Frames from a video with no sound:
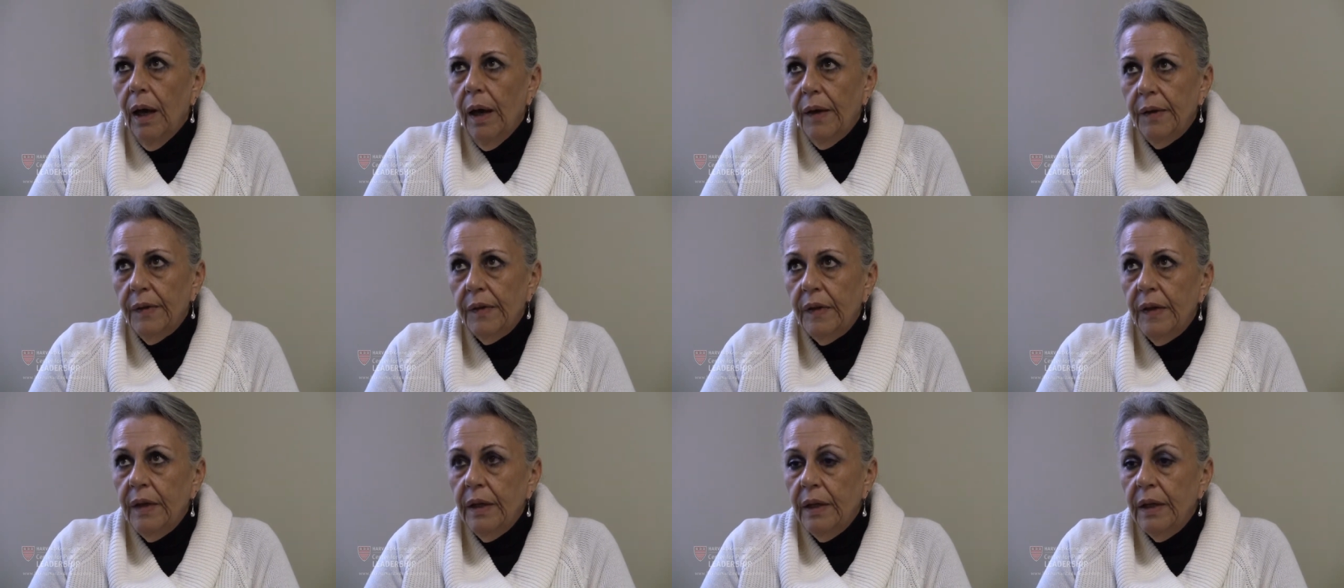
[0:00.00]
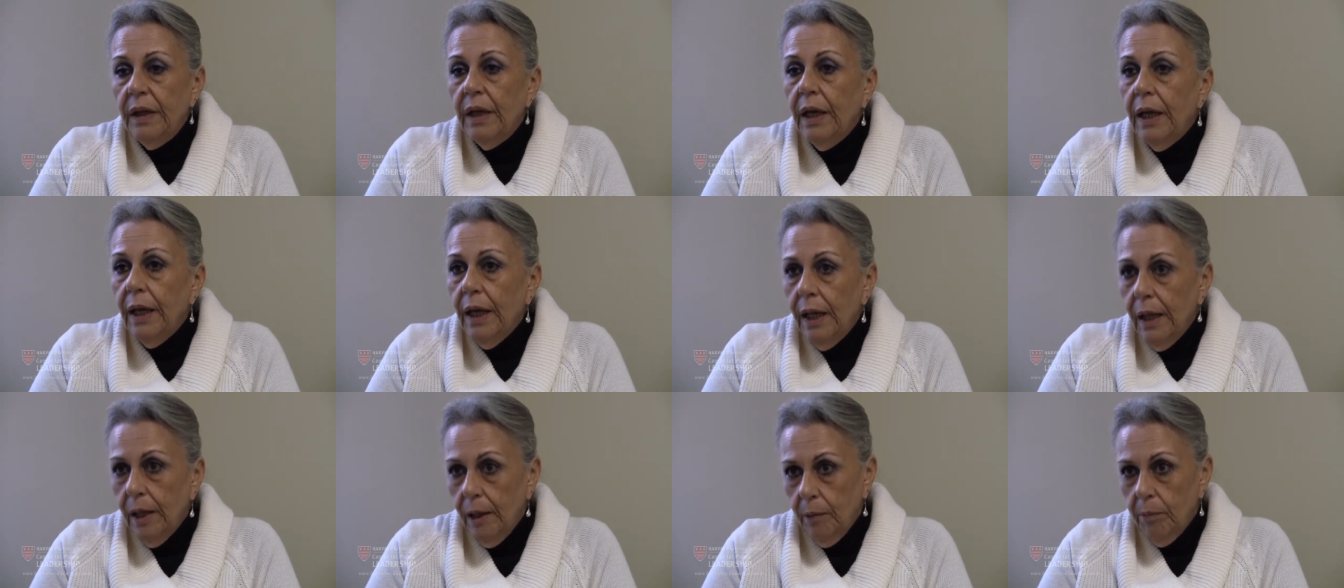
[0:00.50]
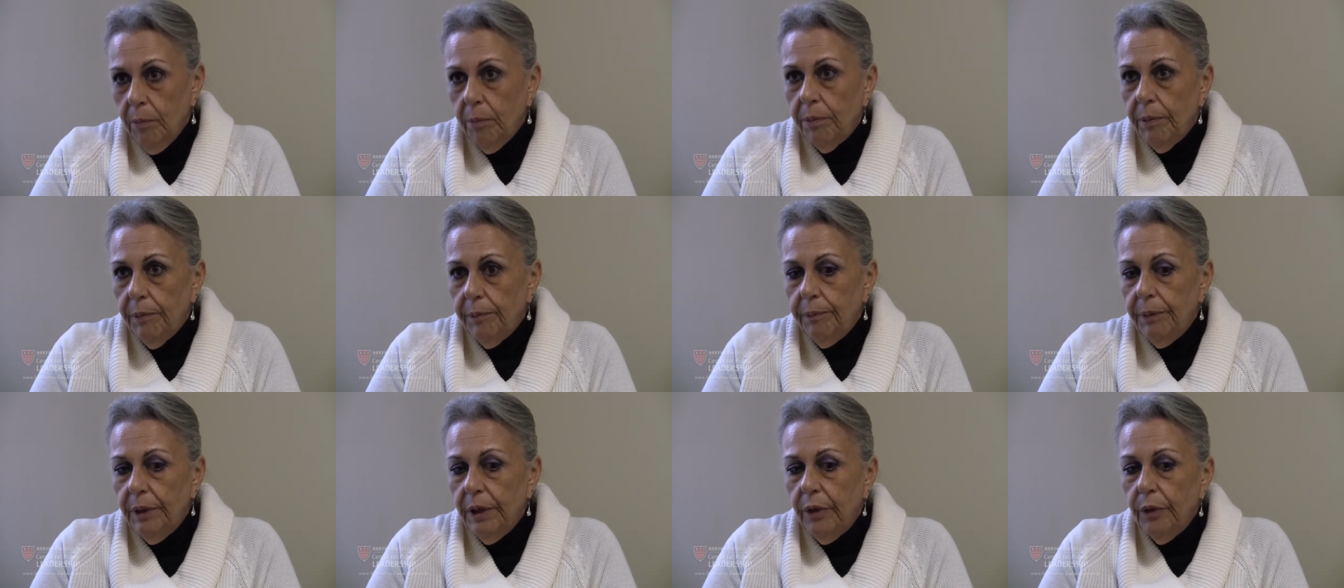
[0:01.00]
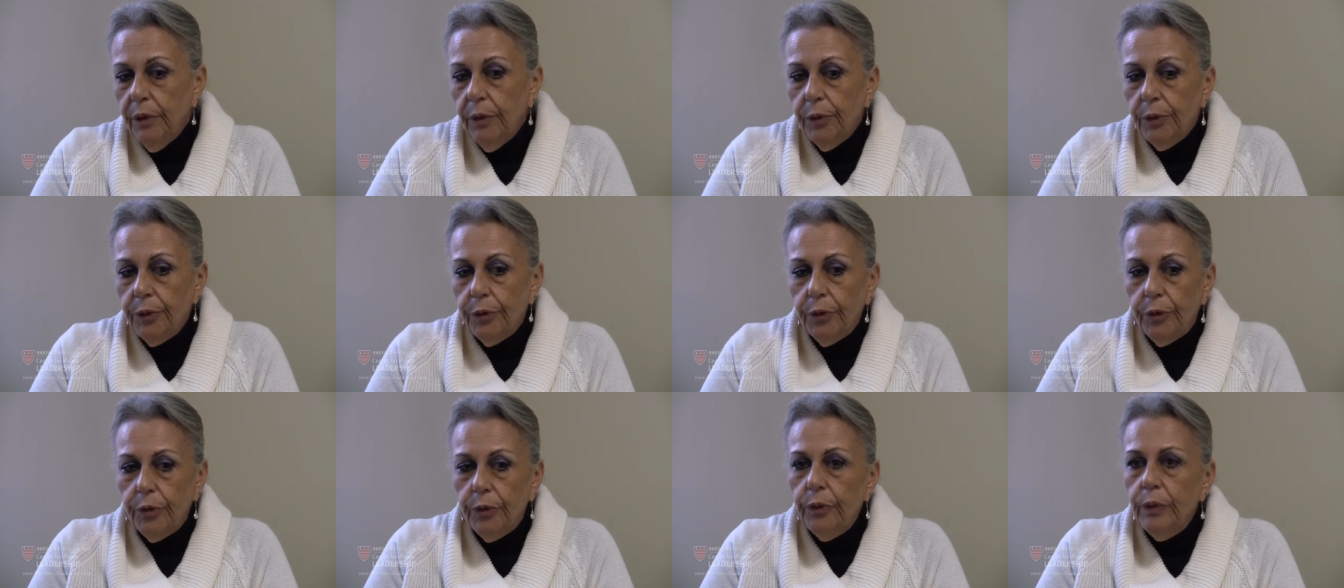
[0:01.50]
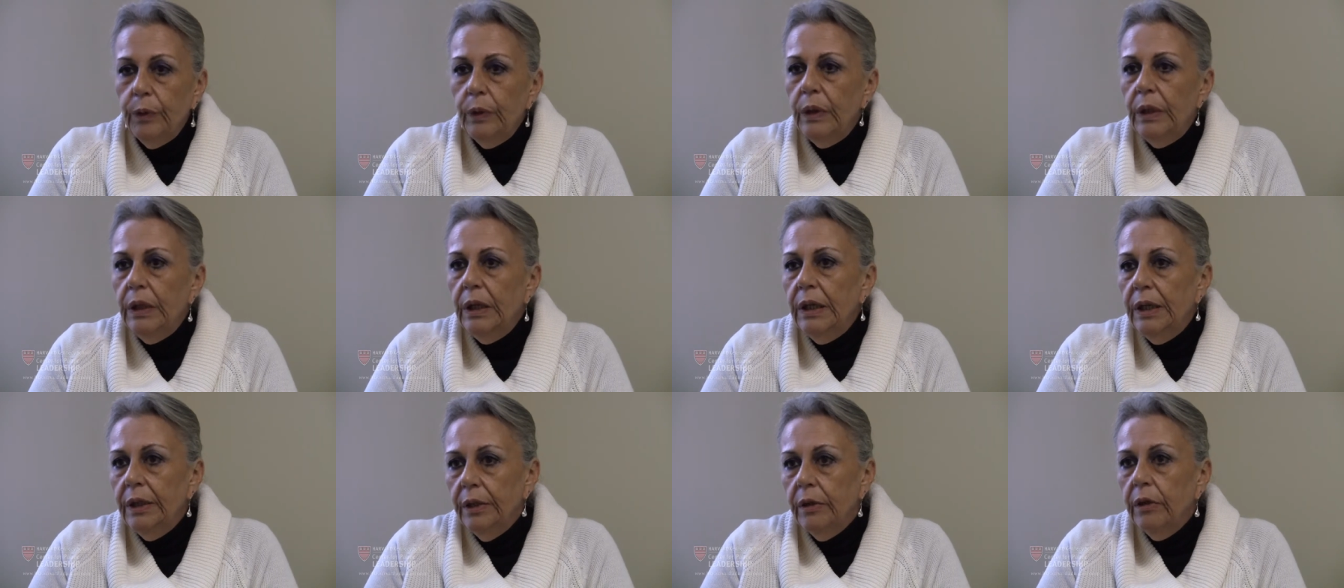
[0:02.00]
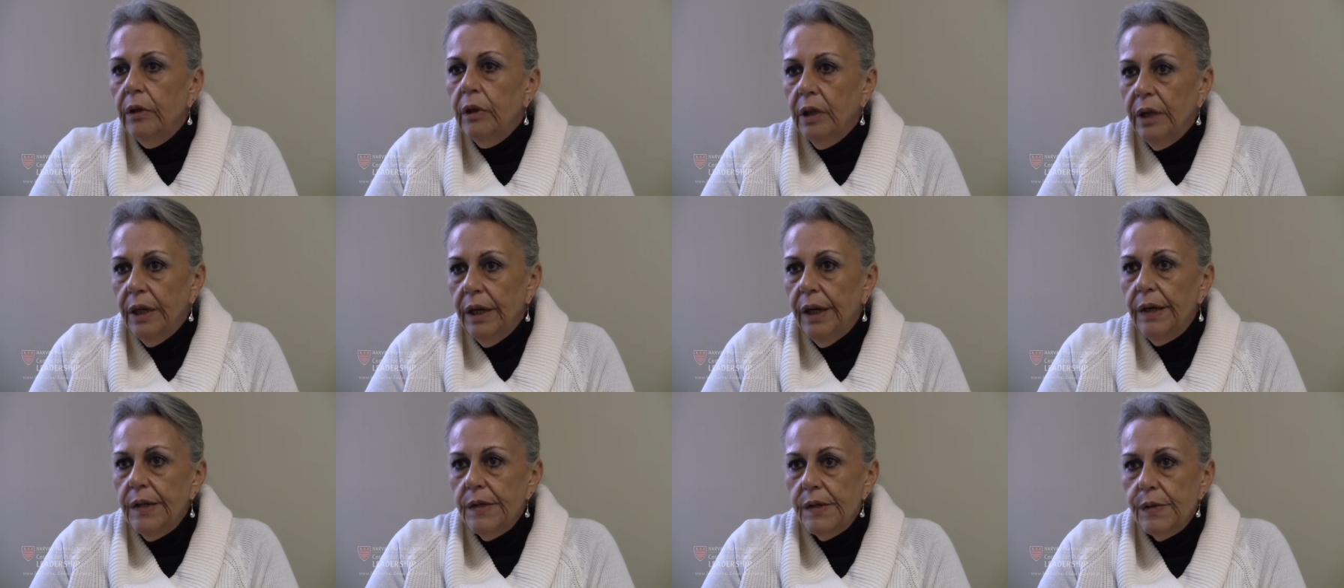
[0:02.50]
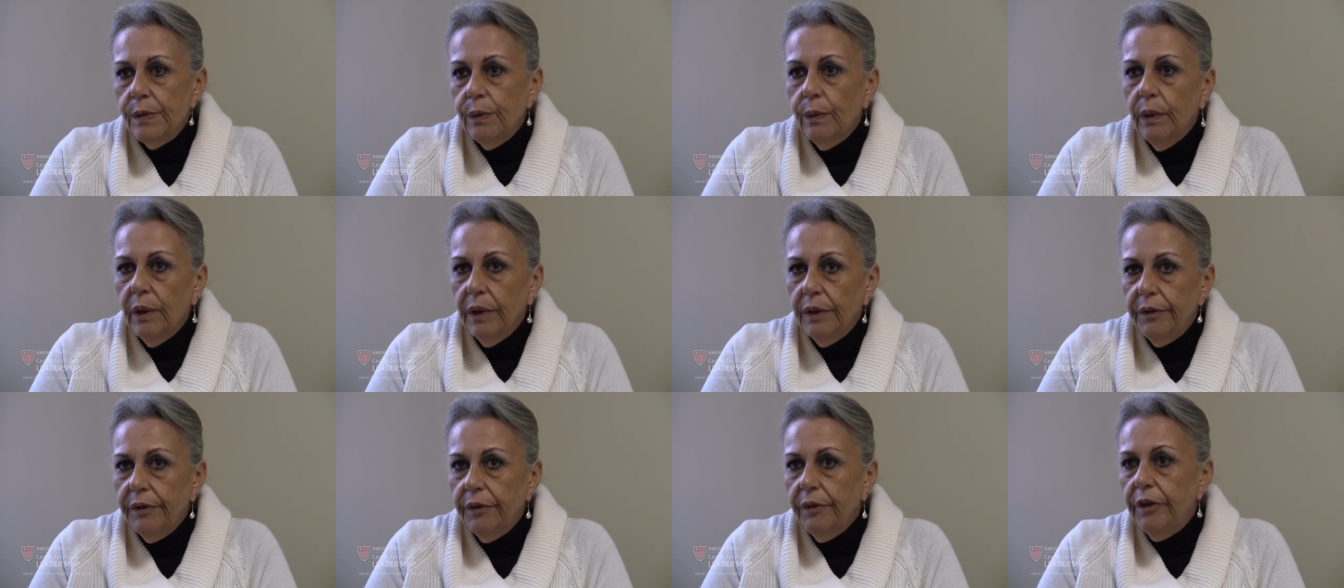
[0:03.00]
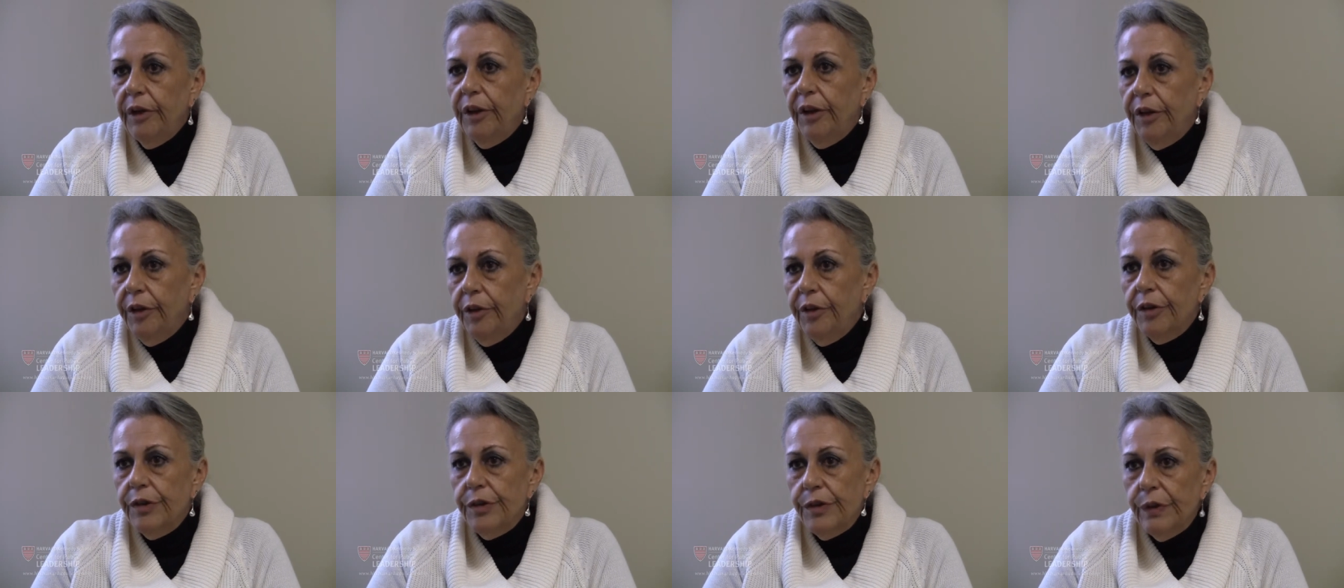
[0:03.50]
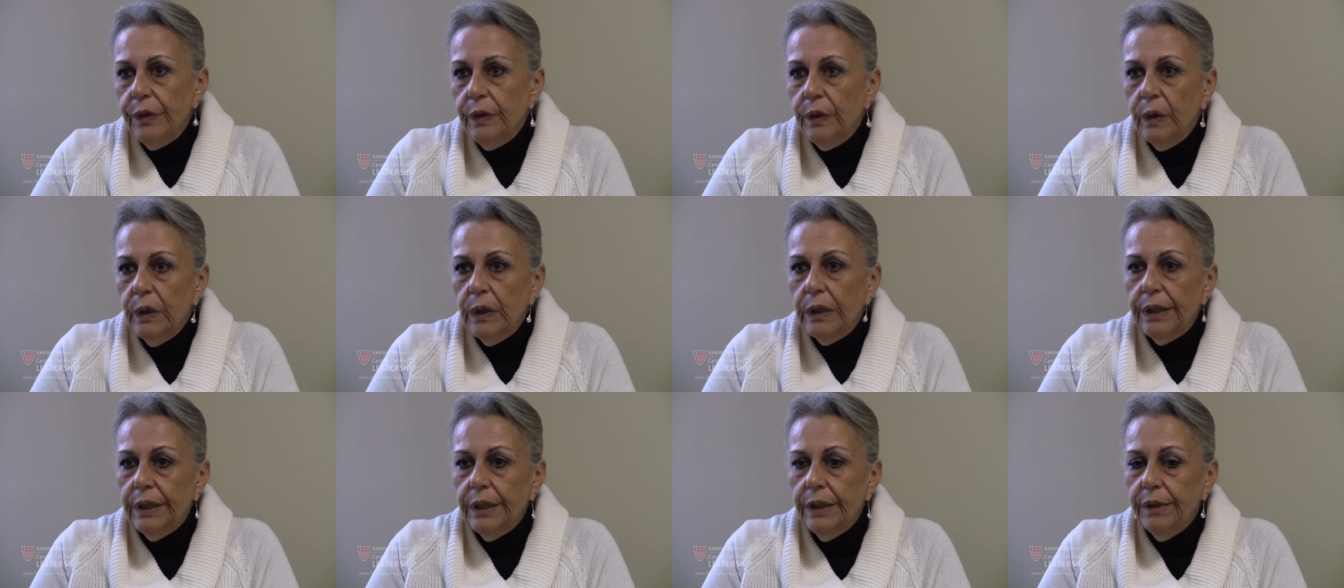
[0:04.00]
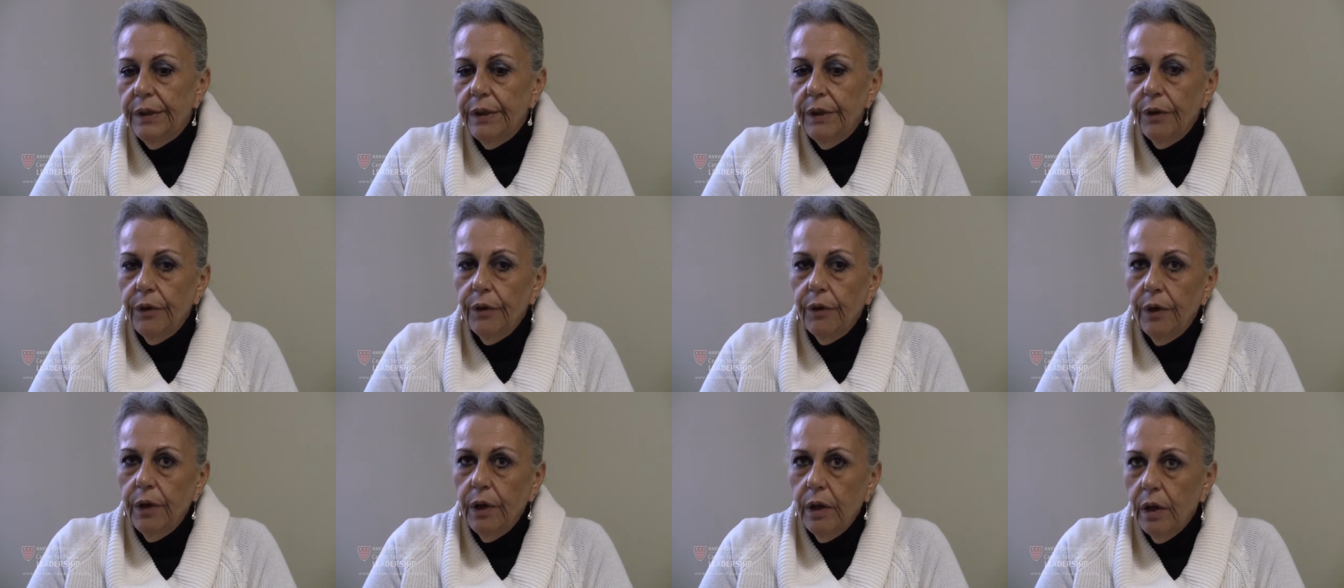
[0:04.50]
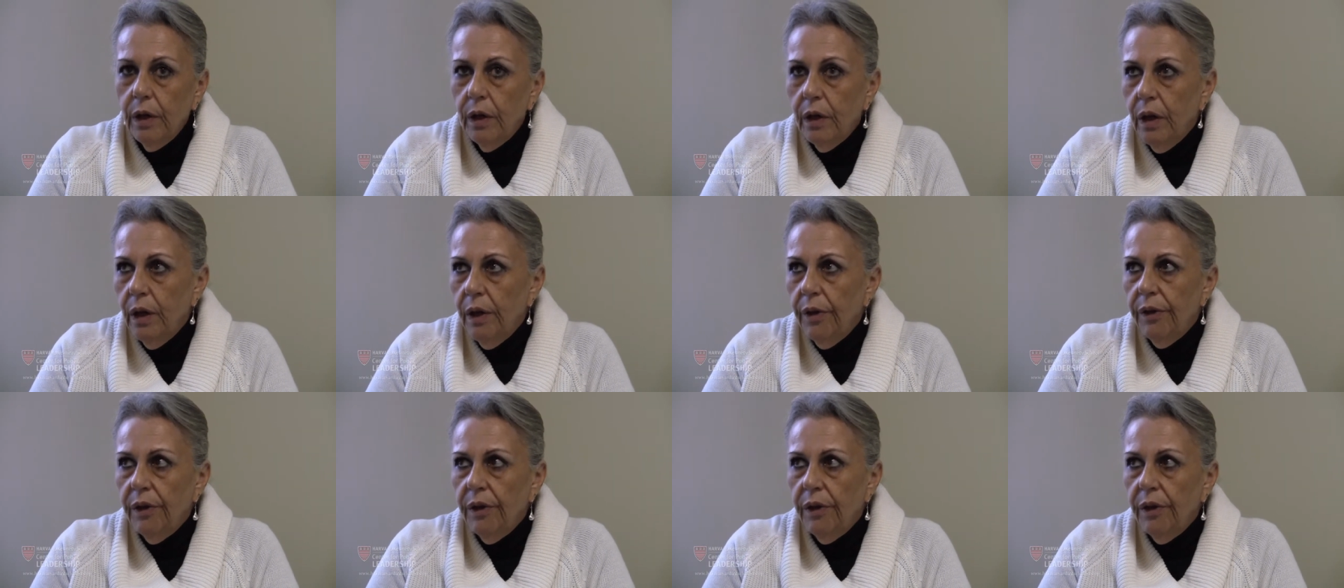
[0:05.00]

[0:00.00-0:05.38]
asking help because two little girls, one three years old and the other,